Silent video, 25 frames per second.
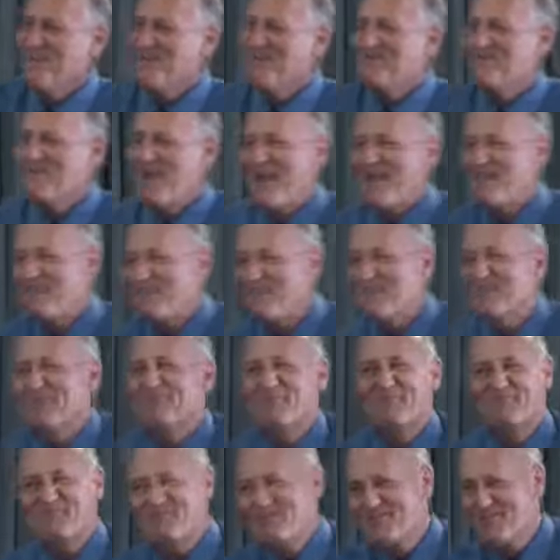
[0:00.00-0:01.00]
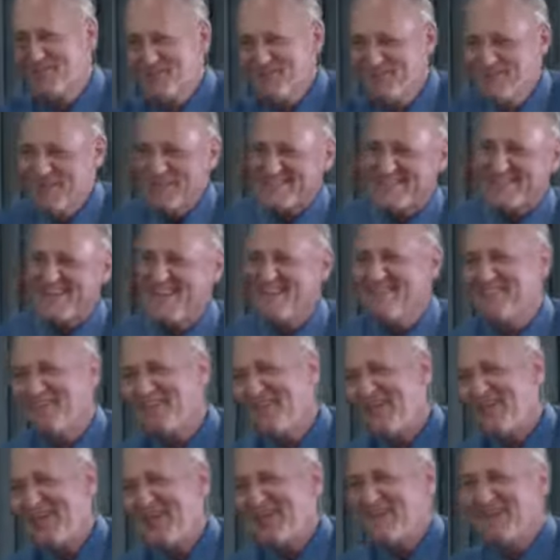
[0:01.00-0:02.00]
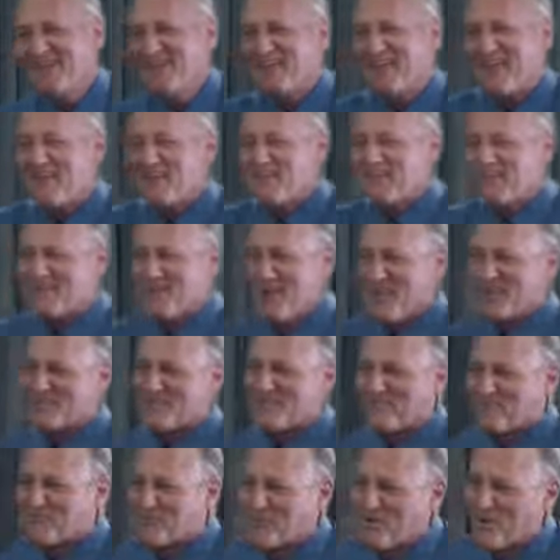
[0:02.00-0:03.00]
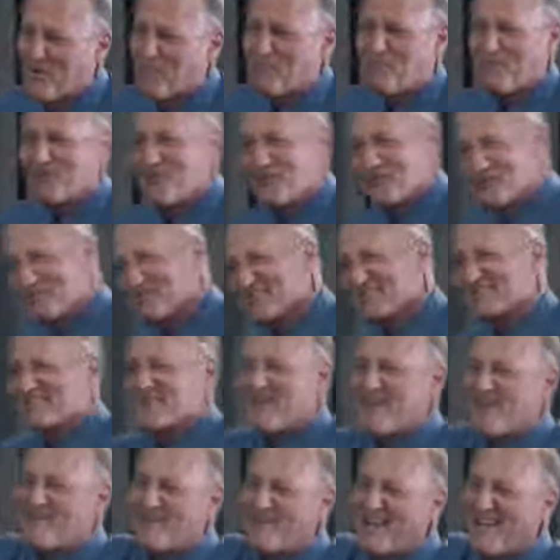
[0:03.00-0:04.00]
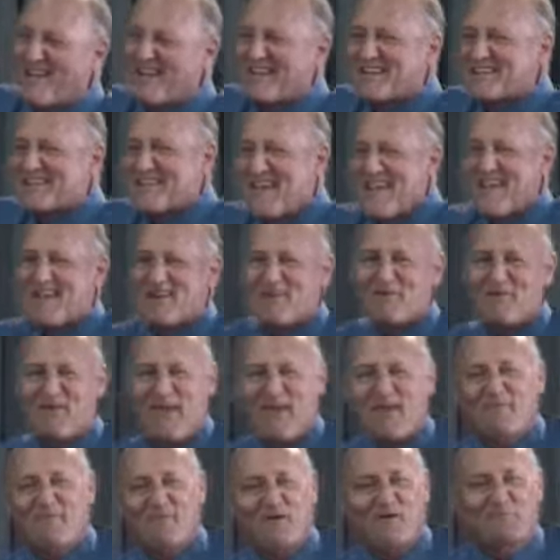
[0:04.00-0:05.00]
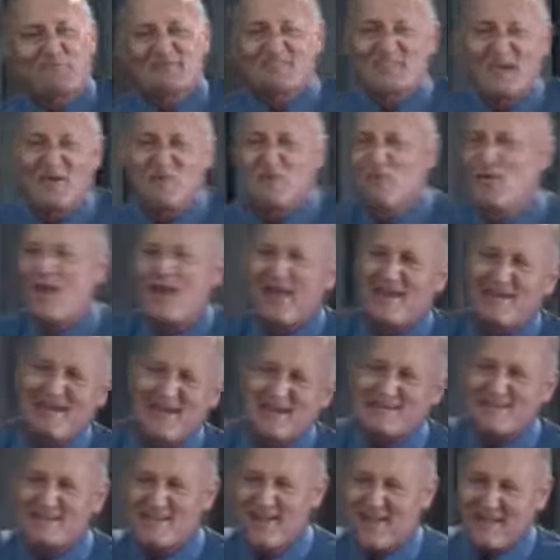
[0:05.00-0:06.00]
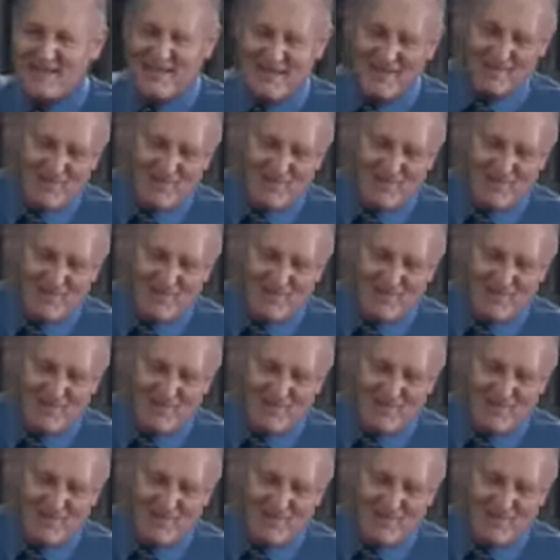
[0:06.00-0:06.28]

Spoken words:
Maybe you're too busy in the worship group and you'll just go and get a takeaway from somewhere, Kentucky or